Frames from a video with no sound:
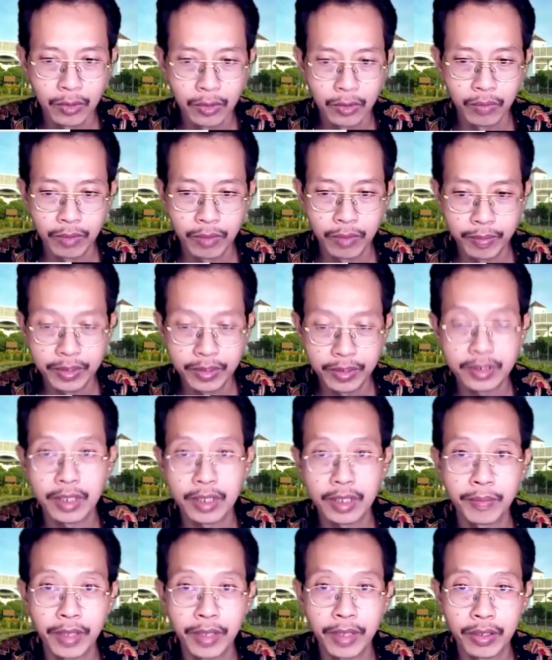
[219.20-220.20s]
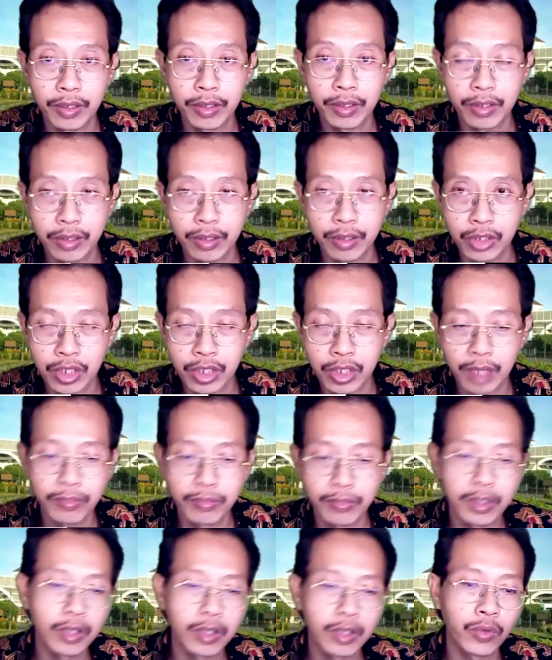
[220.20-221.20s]
We'll be skipping the 3rd
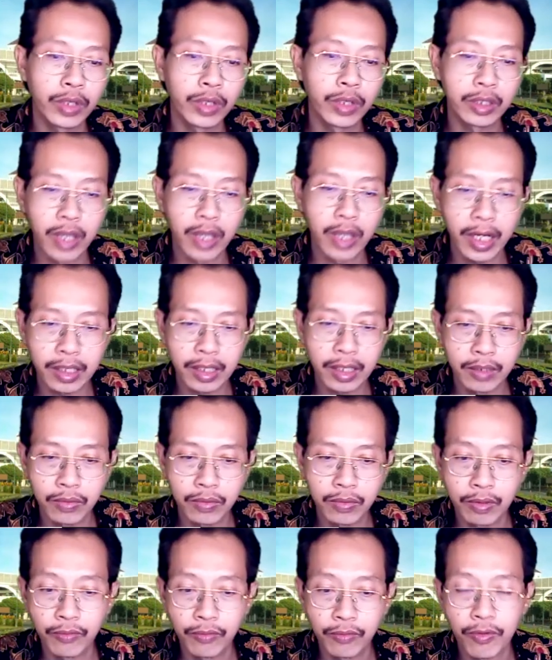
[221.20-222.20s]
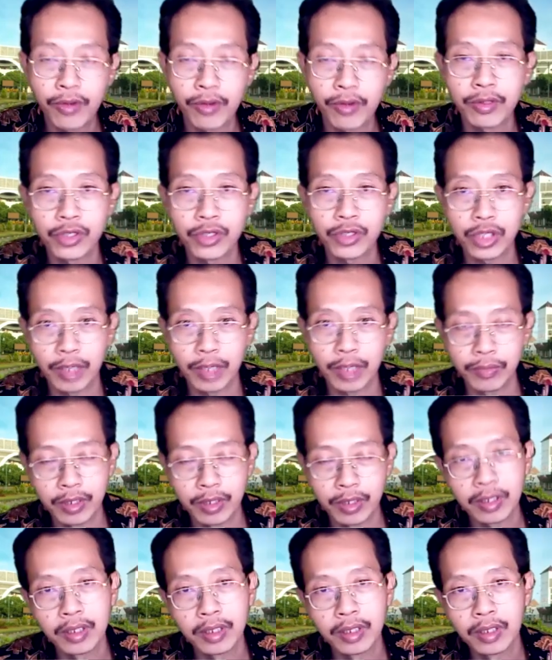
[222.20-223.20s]
chapter, going directly to the 4th
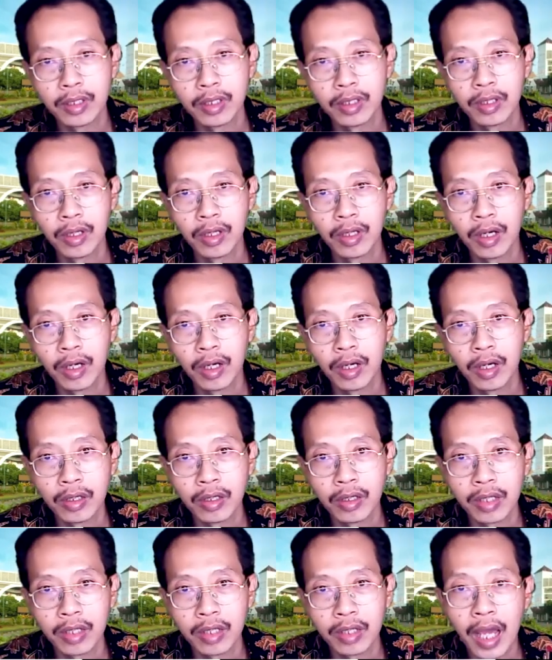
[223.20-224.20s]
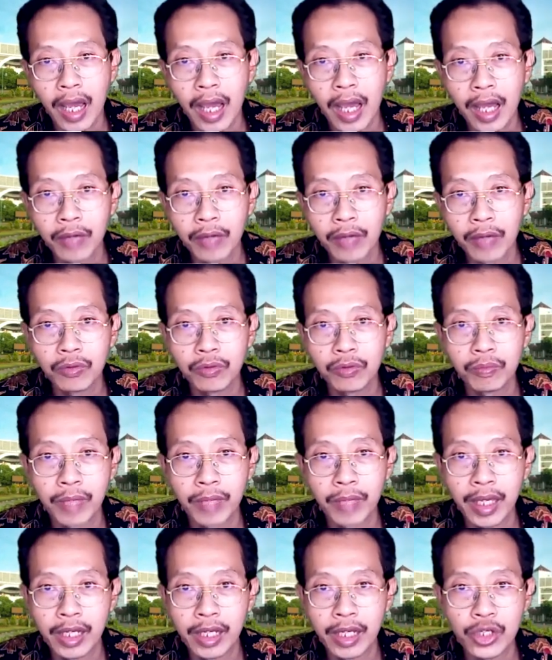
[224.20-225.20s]
chapter on how to
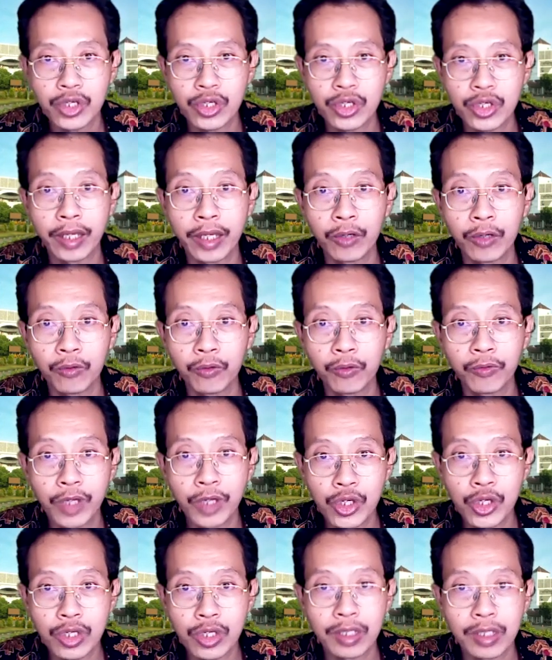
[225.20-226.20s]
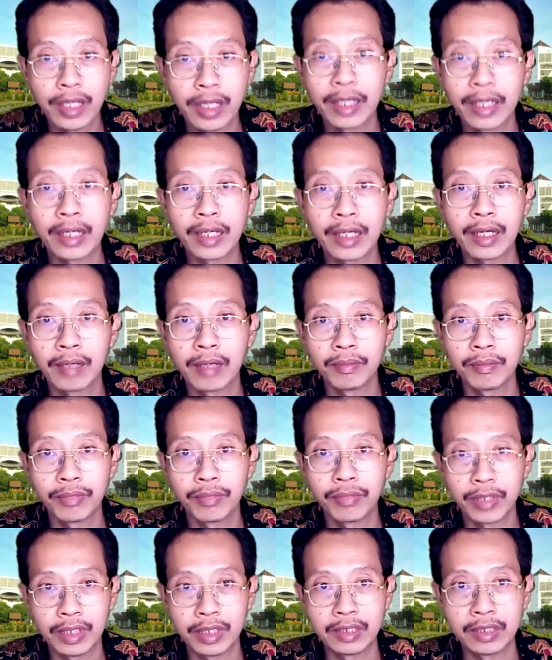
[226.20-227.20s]
manage innovation in
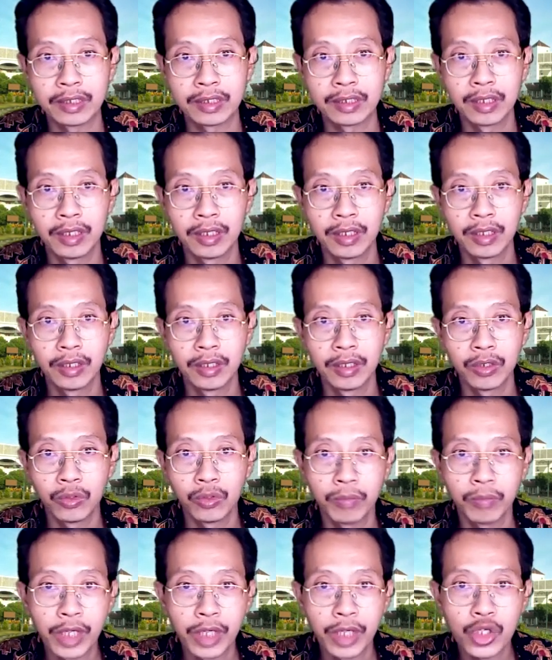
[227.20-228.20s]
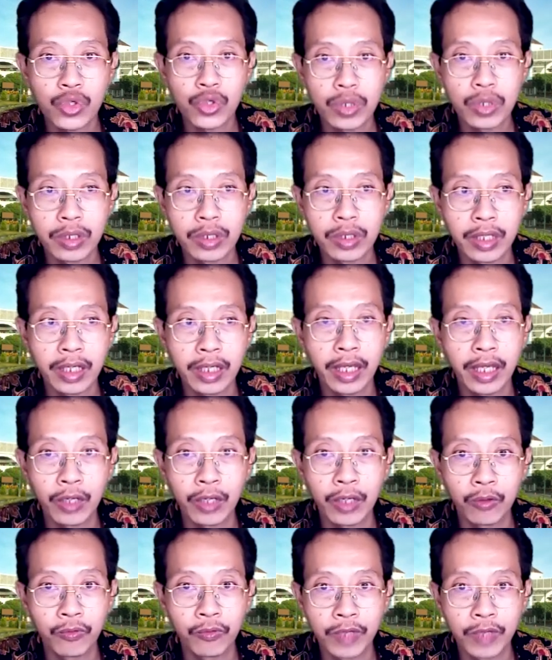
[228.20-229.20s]
companies, to make sure that
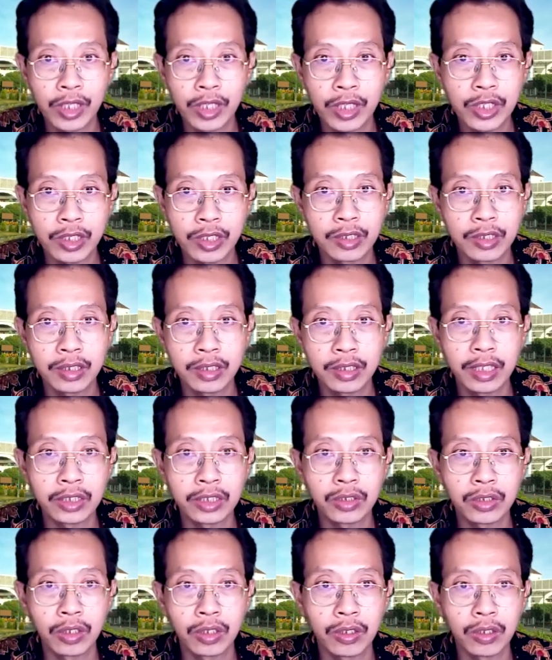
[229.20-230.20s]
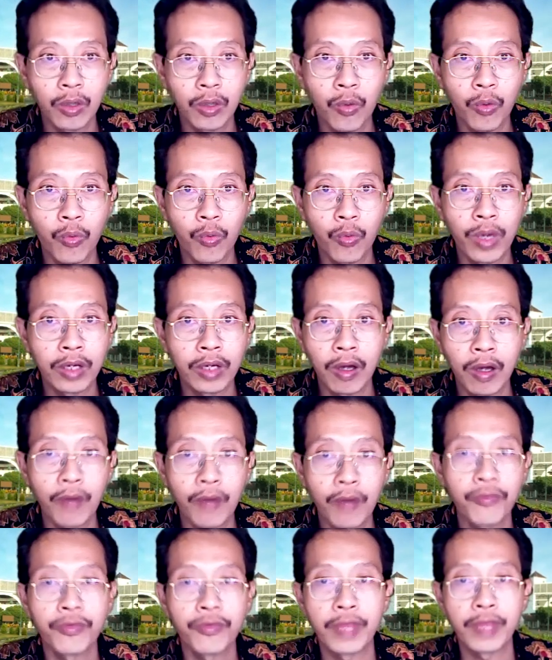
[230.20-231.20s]
innovation is not a
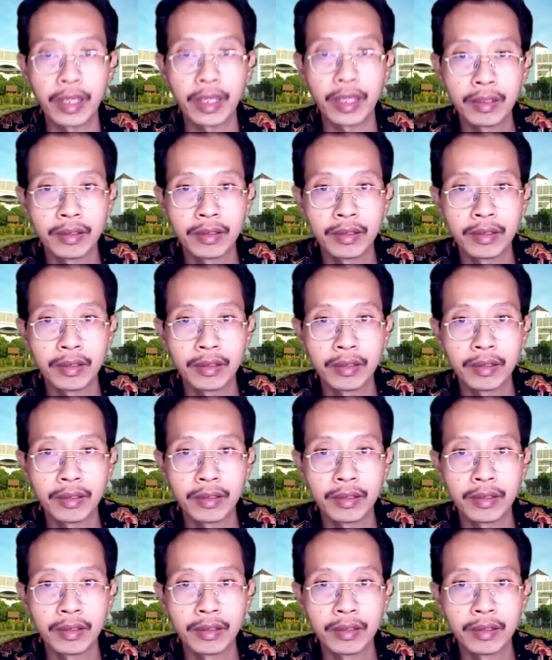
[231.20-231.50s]
one-off thing,